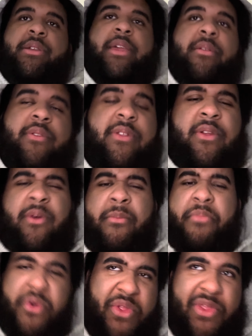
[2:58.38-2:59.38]
And so in
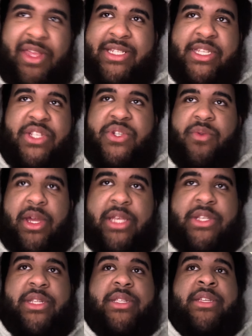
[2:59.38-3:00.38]
both of these
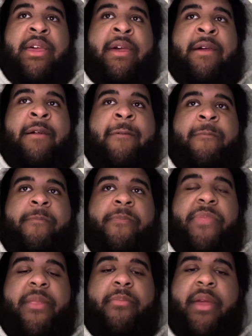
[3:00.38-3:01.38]
situations,
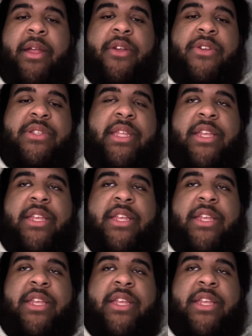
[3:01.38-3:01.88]
the bakers, they